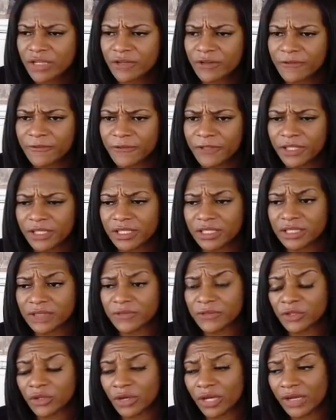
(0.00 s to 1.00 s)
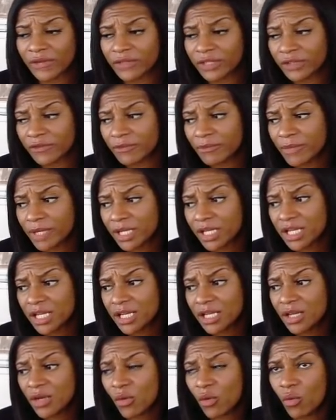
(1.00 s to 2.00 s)
or feeling as if you don't have enough
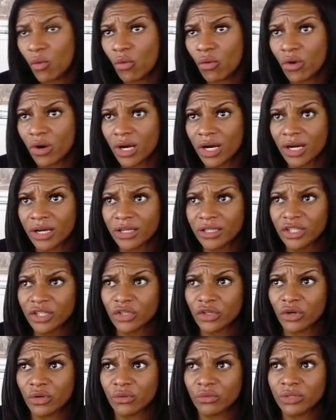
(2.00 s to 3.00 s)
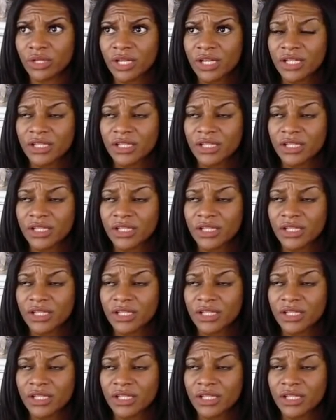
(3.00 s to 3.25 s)
money, or, you know,